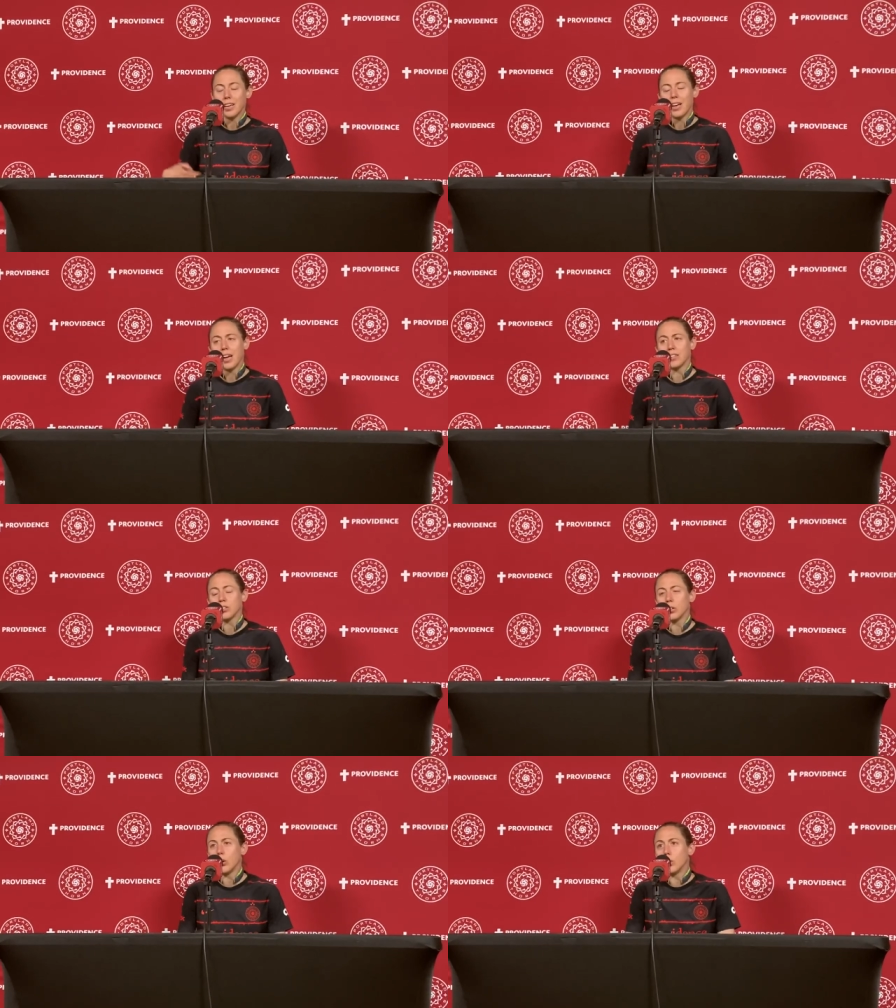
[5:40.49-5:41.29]
And
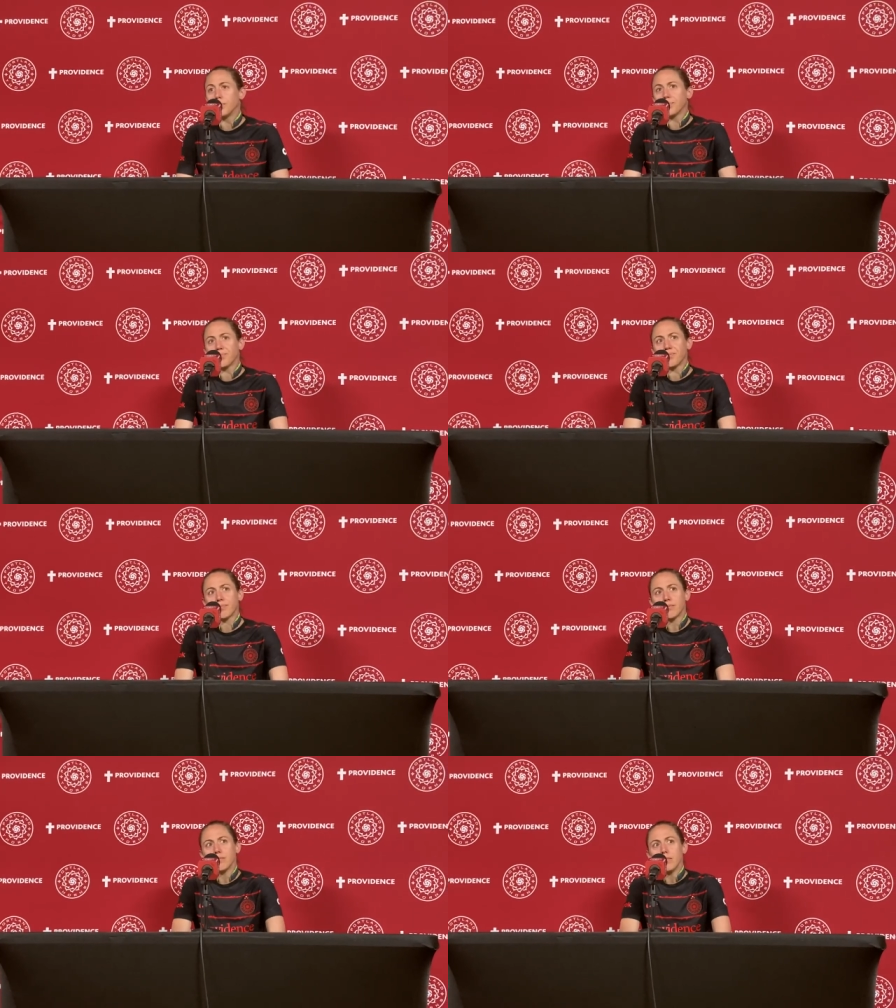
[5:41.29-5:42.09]
so
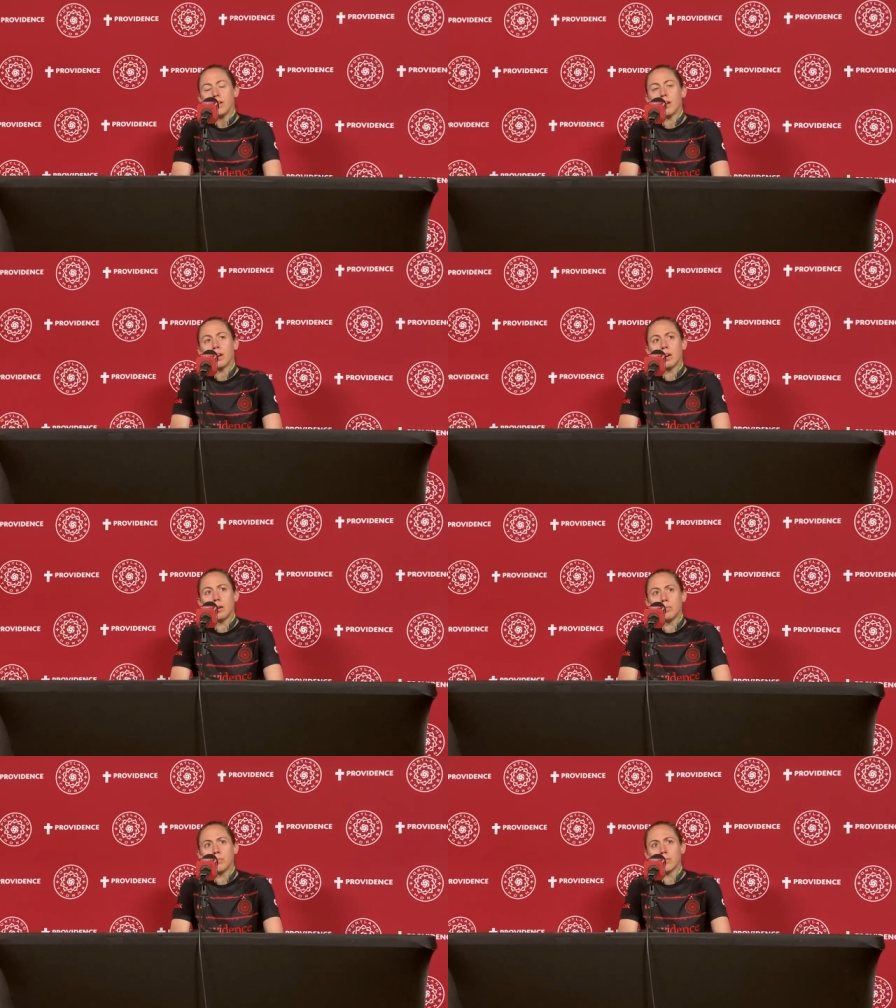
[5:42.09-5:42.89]

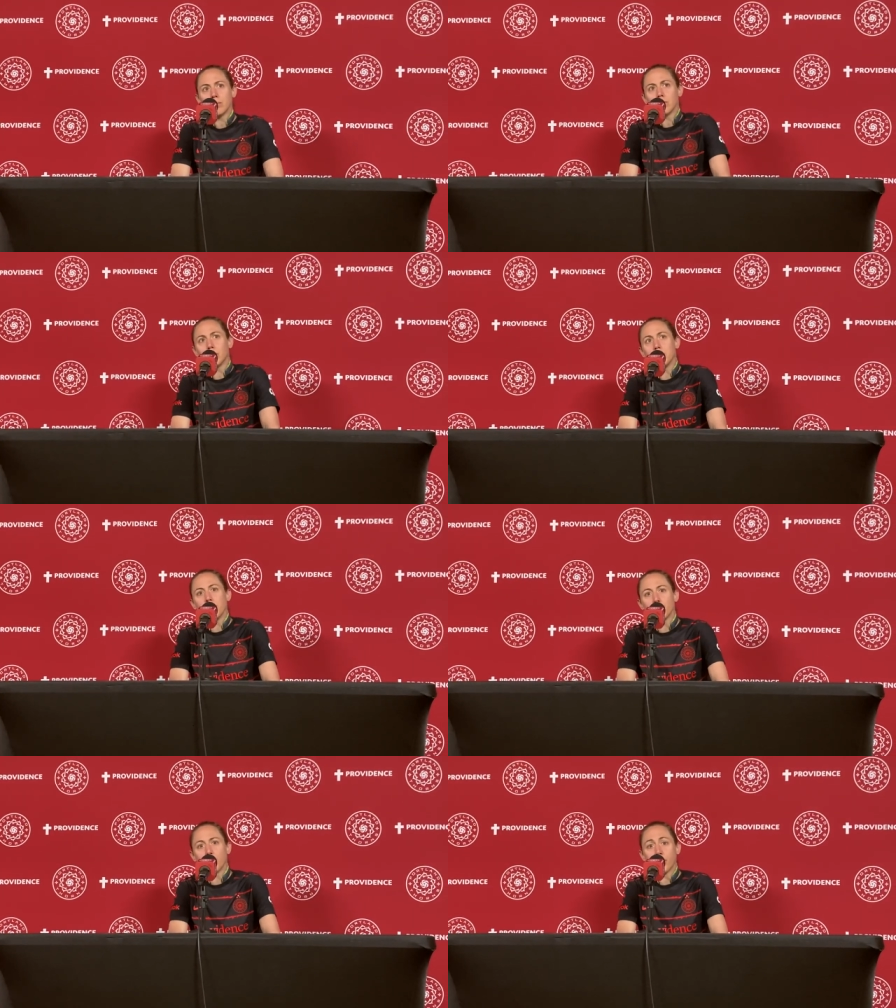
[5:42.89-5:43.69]
some
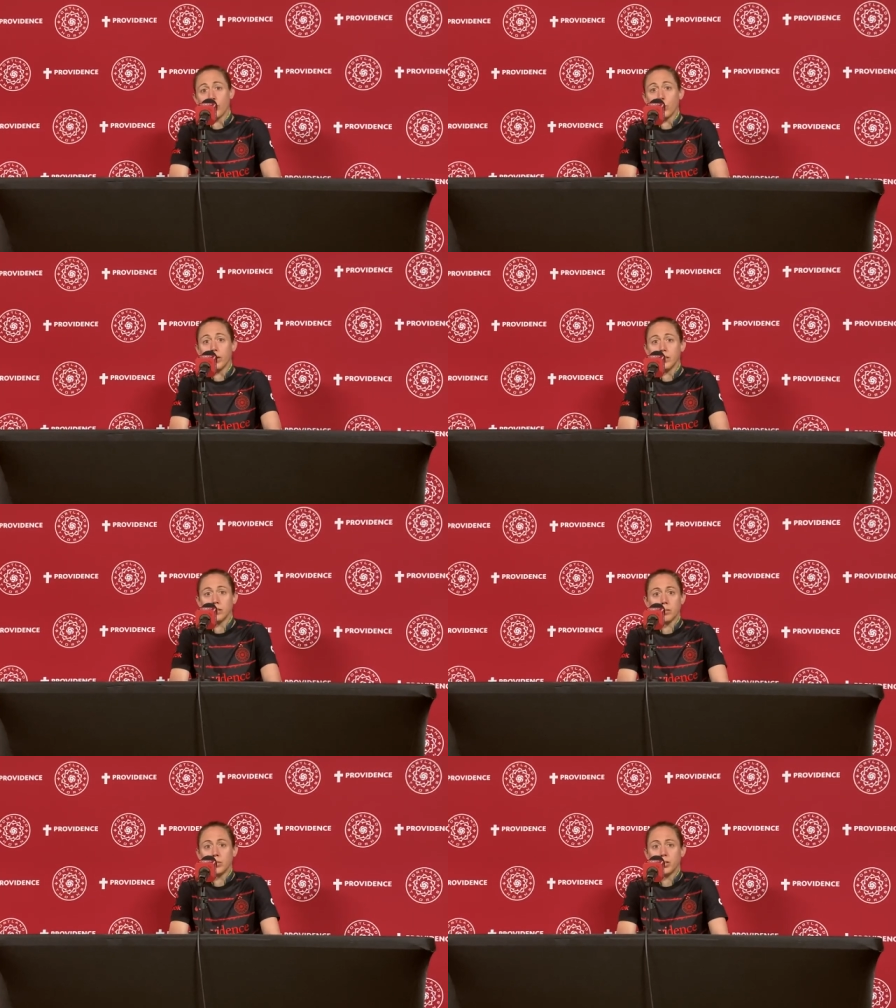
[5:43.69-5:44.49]
teams play for wins,
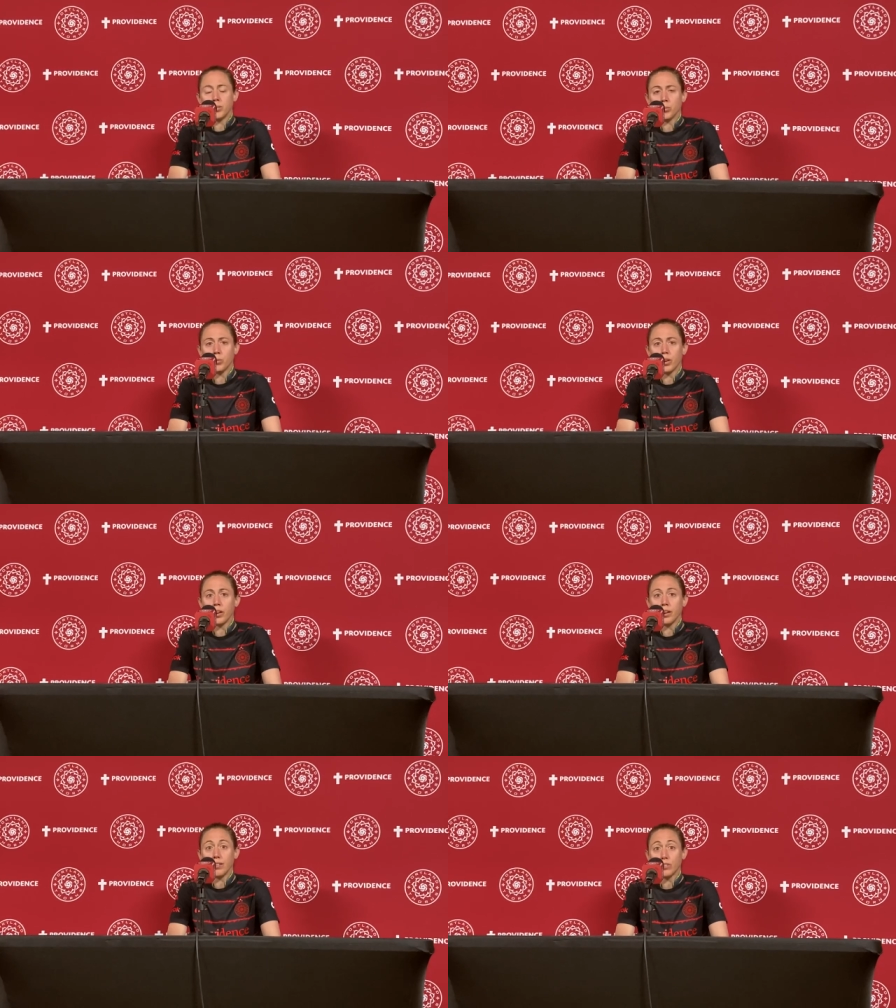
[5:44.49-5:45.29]
some teams
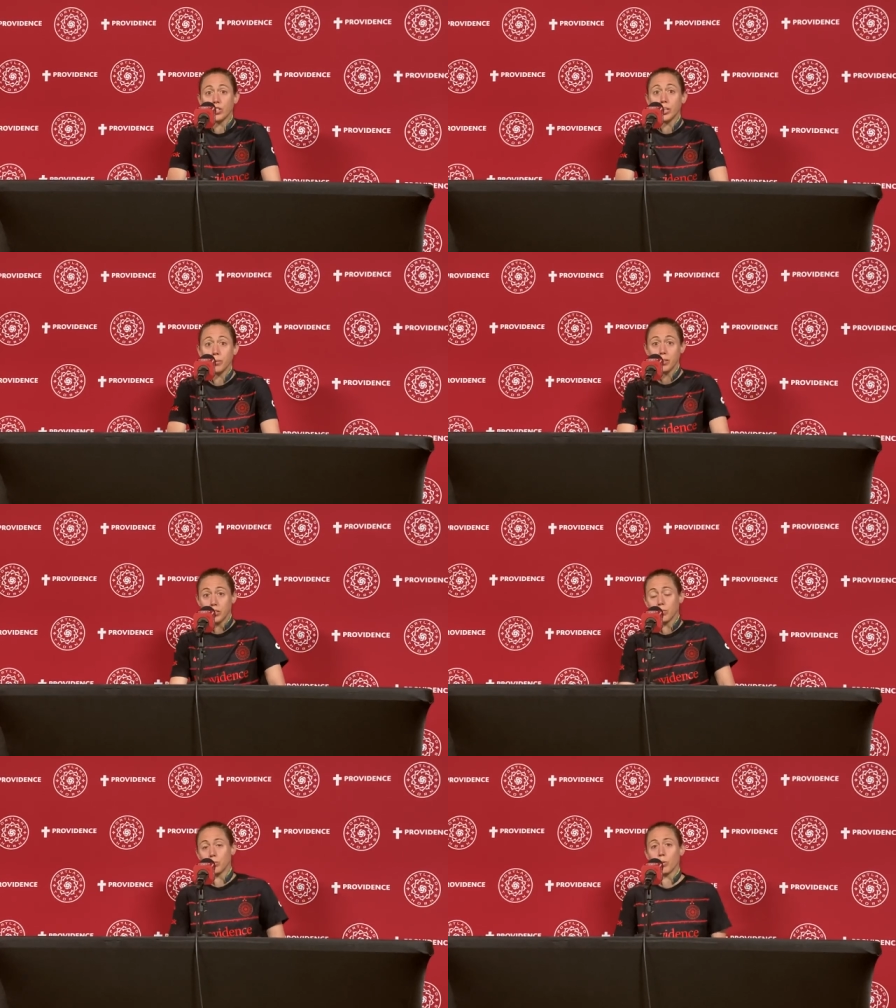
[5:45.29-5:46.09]
play for
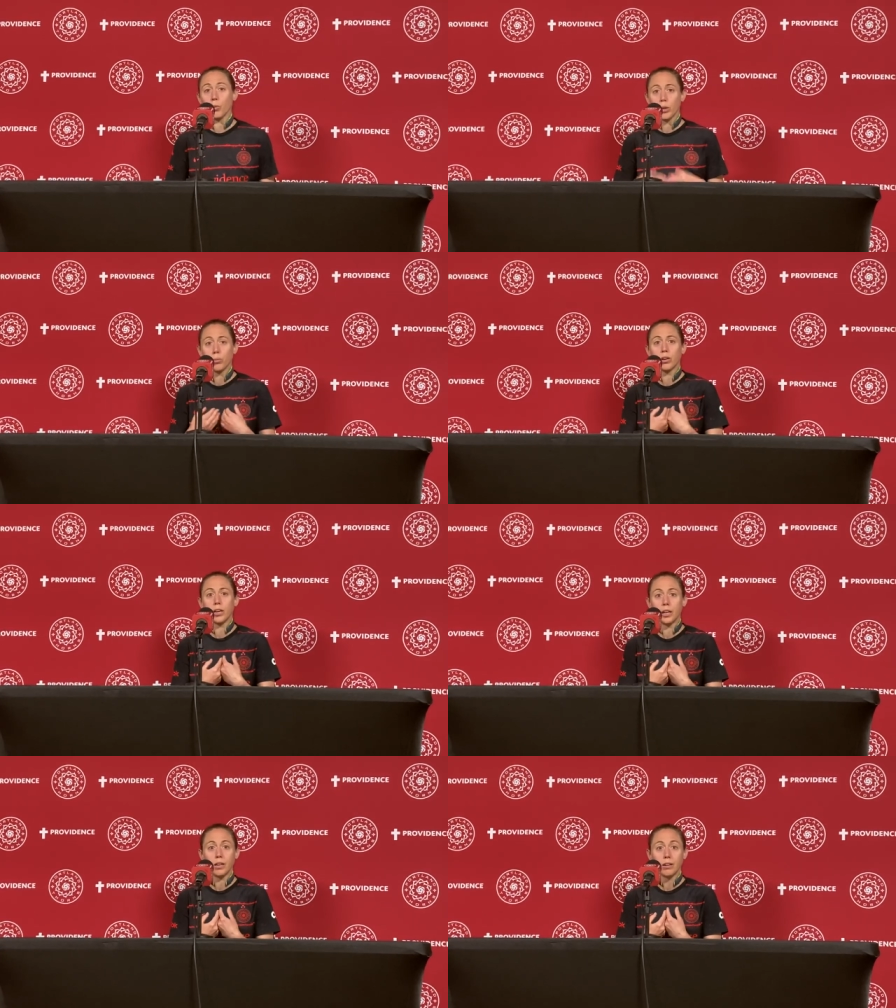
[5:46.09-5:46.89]
championships, but we
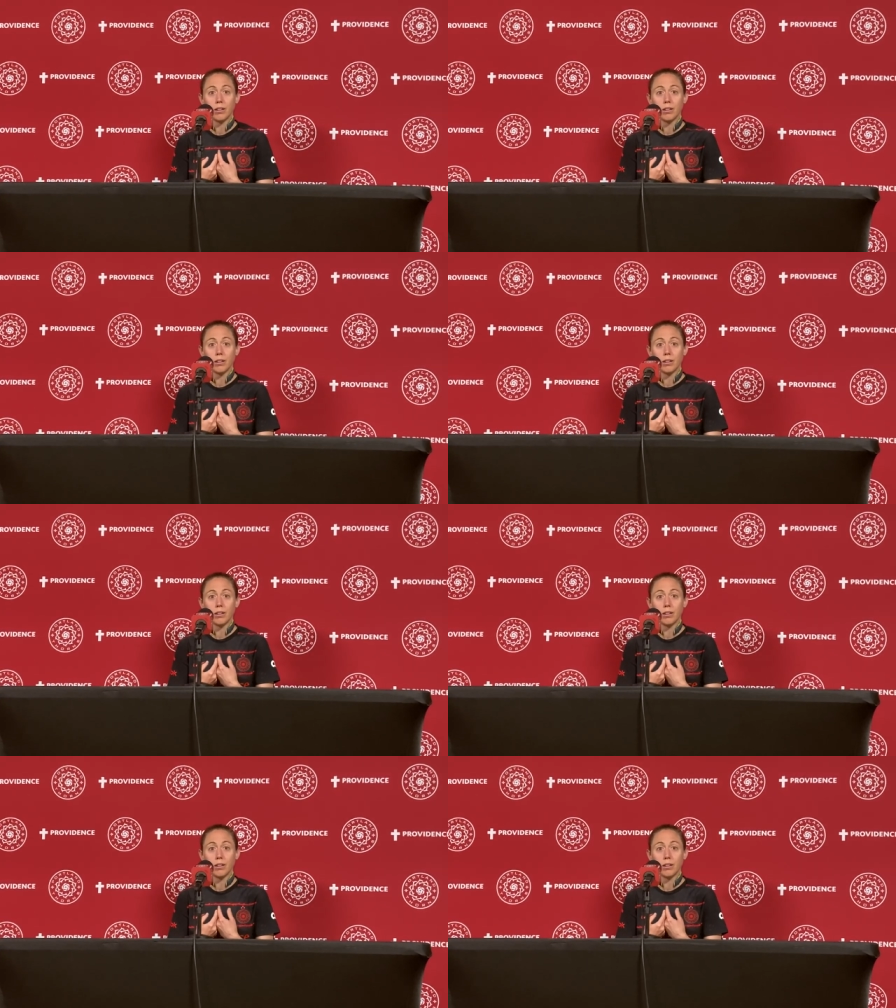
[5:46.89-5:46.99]
play